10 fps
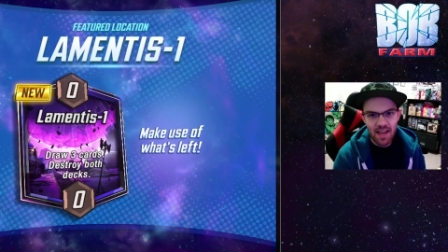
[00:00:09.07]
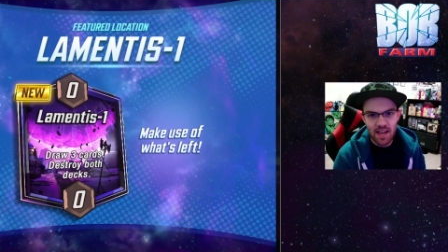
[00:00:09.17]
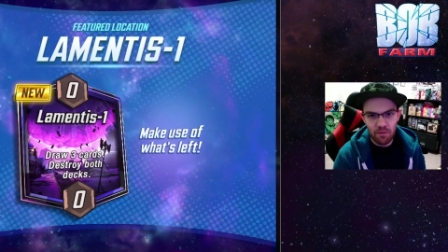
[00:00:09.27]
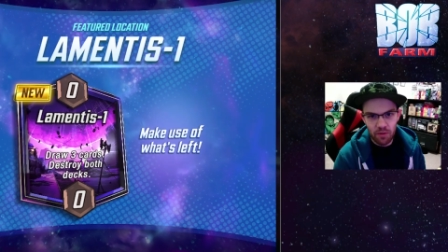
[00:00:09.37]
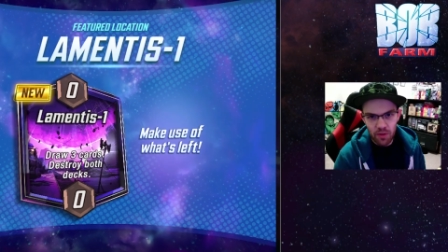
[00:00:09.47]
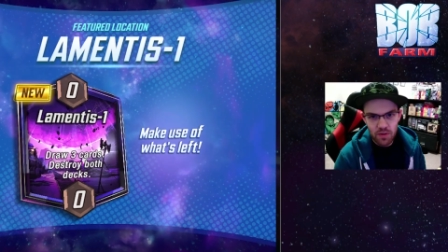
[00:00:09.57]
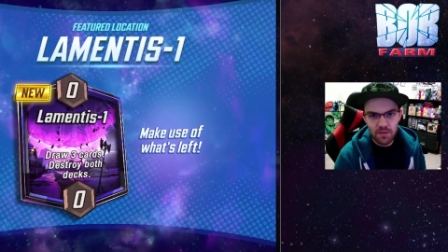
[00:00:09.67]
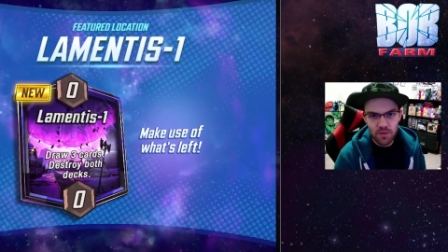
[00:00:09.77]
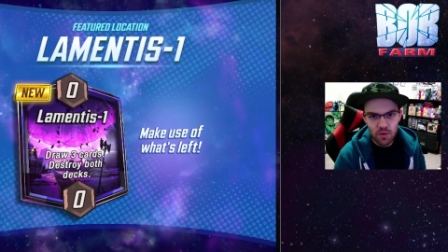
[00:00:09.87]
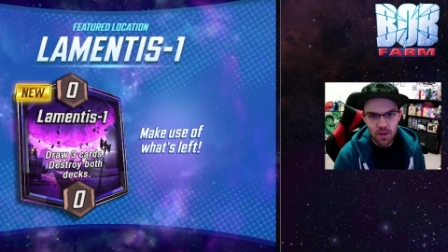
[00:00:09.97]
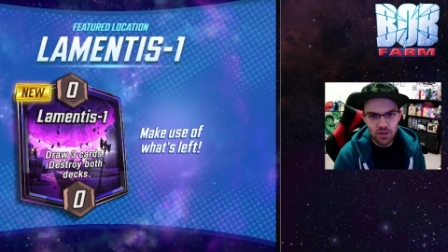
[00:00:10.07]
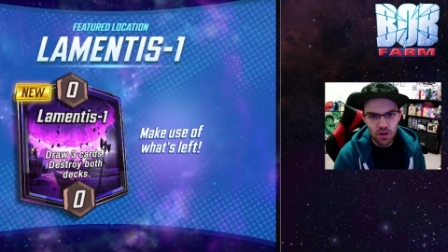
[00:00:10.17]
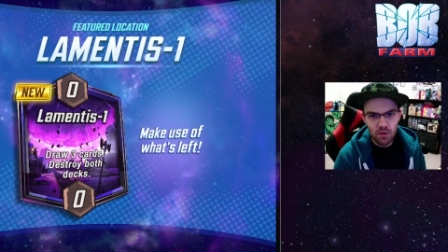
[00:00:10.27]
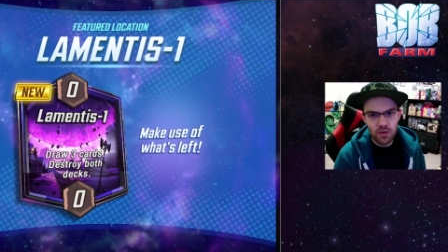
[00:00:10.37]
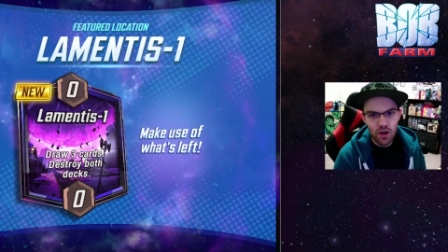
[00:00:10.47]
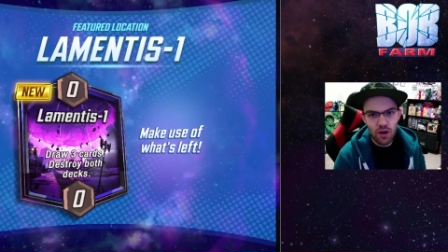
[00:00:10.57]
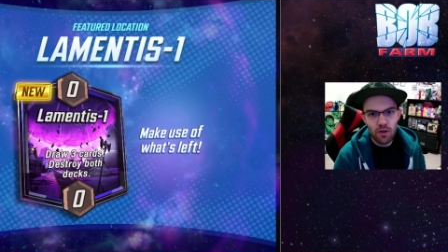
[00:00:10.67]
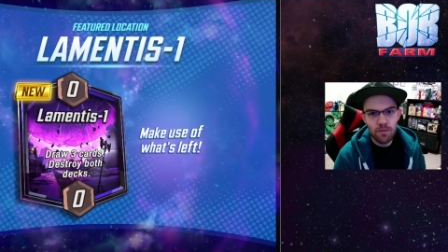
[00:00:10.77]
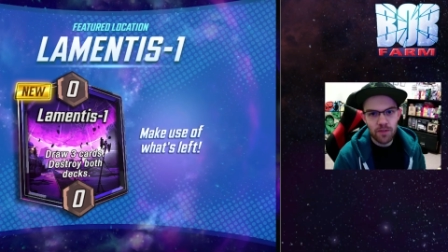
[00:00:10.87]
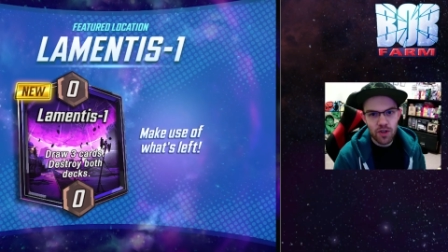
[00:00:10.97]
Now, for those of you that don't
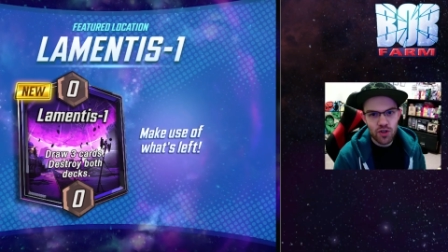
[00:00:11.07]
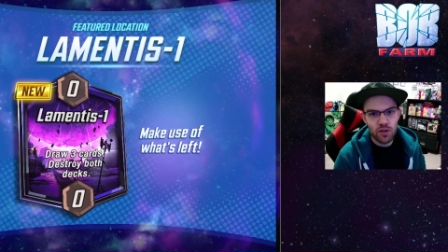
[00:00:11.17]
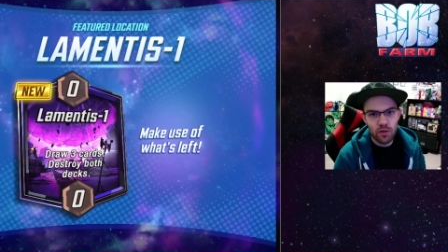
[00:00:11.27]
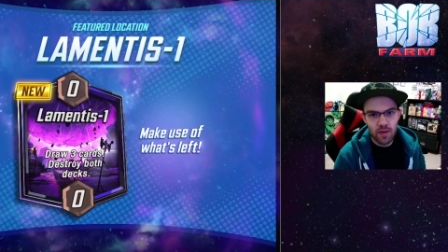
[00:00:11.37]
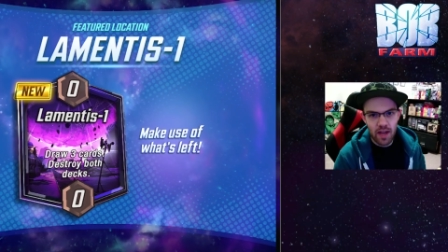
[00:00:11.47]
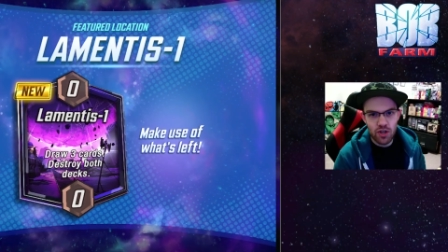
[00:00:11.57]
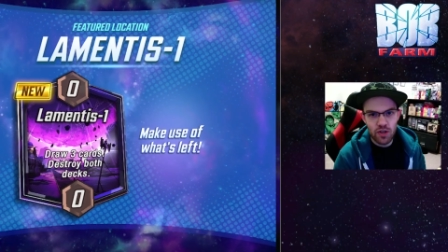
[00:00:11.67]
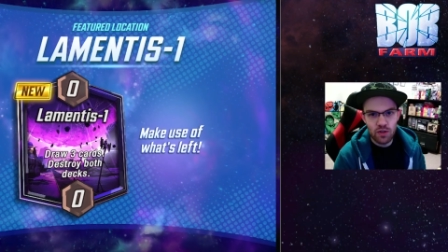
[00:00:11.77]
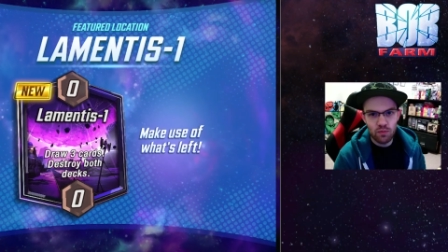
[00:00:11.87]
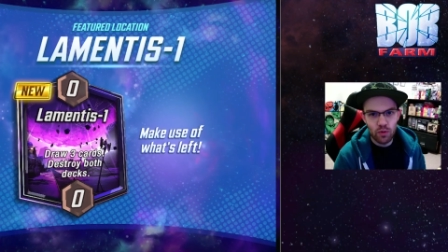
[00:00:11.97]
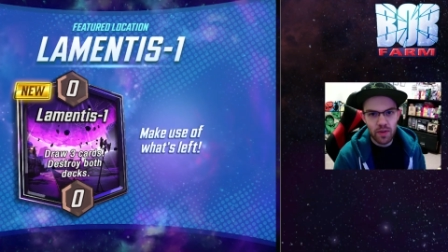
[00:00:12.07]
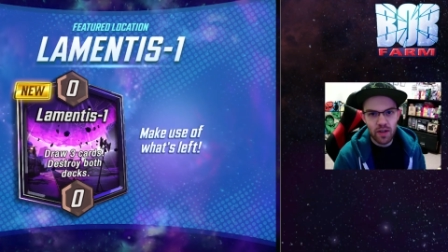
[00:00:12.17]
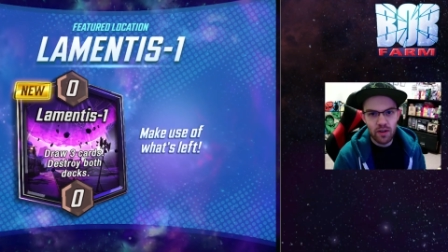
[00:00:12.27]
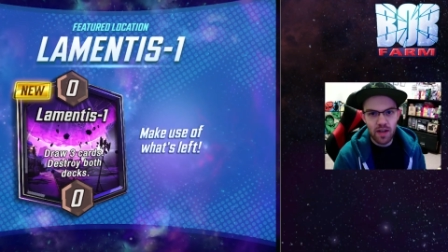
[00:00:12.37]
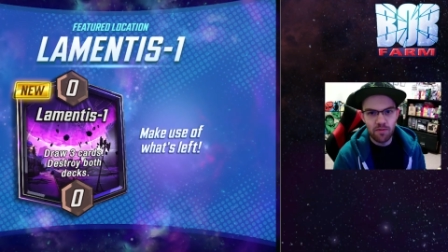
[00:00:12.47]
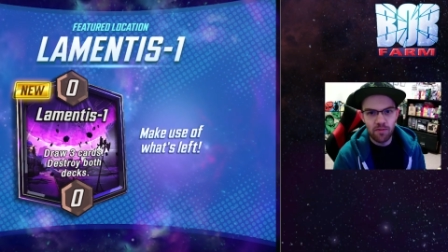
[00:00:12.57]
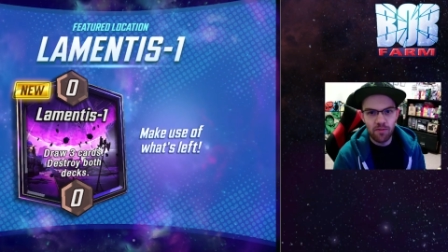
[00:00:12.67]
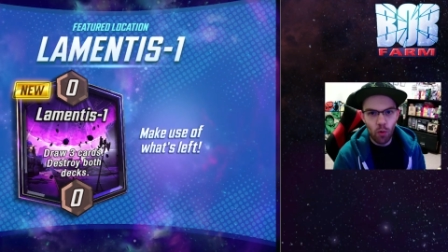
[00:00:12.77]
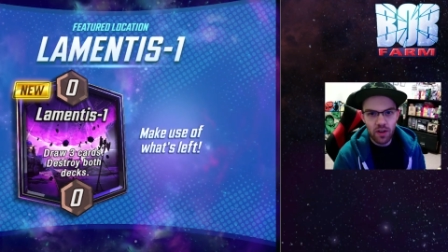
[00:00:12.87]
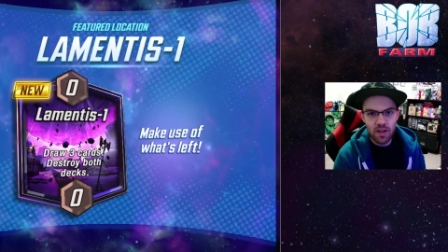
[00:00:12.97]
know, featured locations will appear in
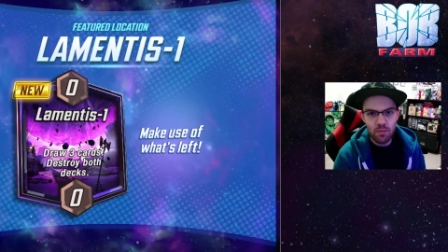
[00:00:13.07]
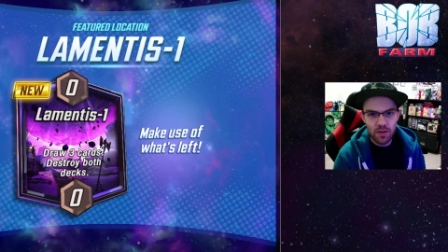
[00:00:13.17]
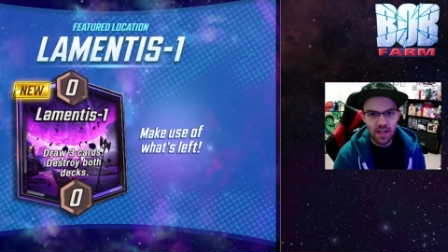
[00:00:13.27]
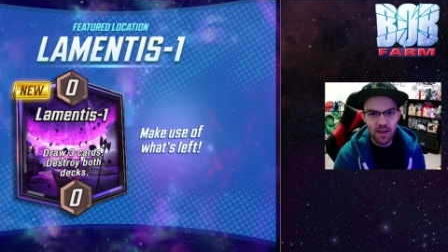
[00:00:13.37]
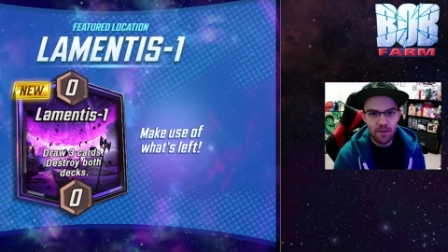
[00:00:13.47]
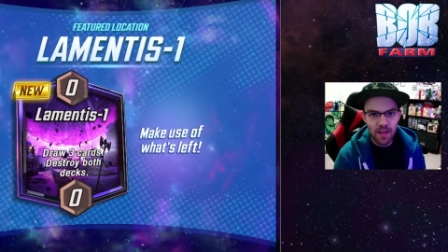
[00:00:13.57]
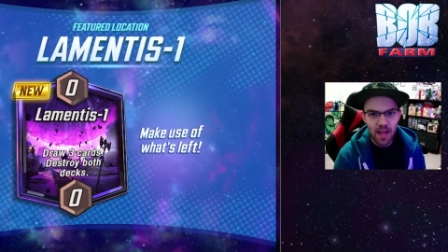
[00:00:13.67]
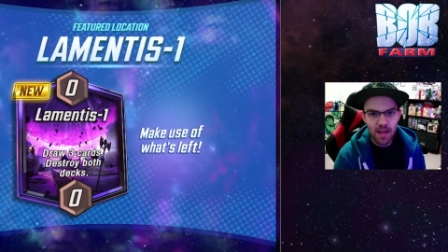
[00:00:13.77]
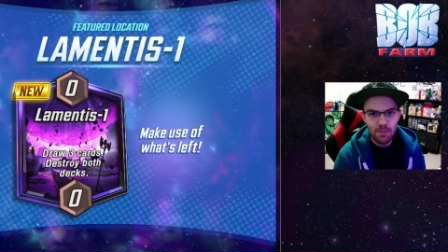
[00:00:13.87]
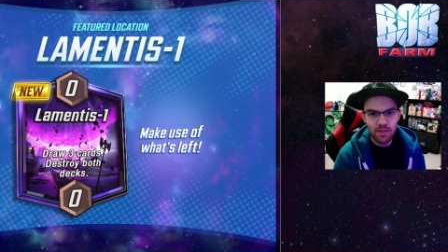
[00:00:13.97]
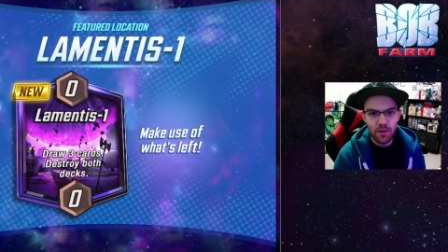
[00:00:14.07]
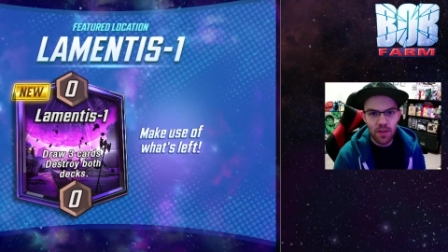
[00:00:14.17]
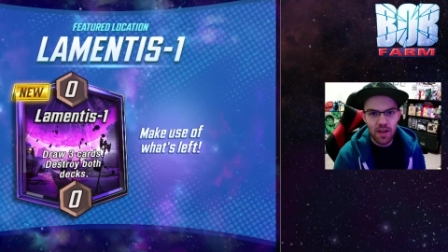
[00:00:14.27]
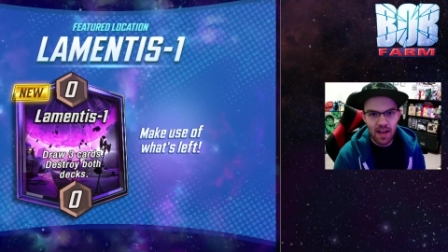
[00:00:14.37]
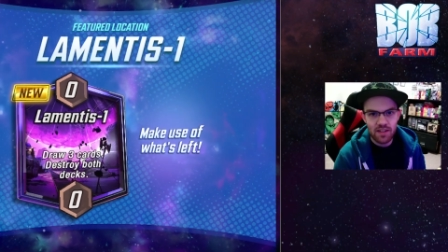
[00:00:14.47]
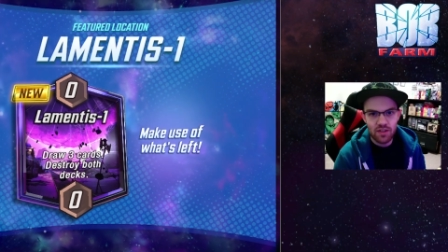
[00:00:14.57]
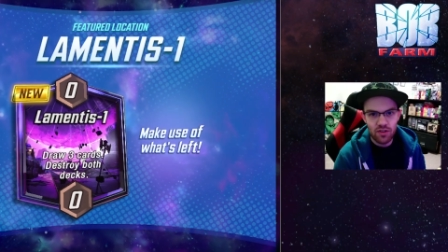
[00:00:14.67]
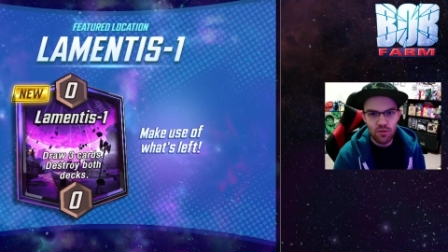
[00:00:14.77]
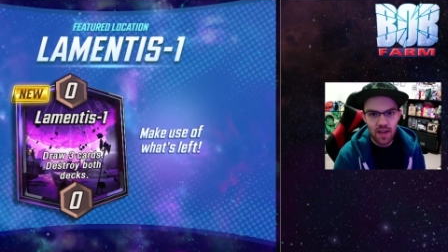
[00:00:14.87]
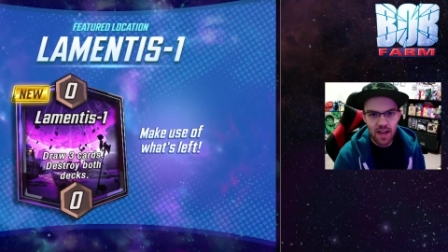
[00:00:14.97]
40% of games for the next
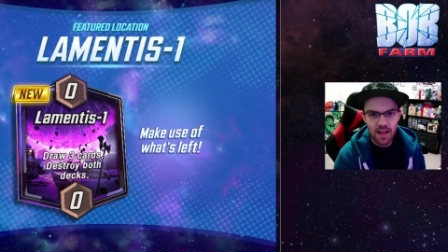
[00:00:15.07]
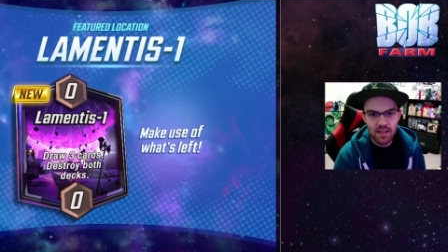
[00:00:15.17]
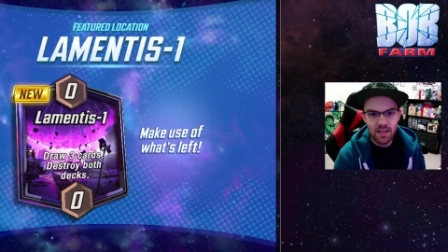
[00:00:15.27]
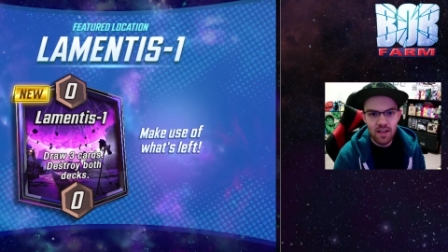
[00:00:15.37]
2 days.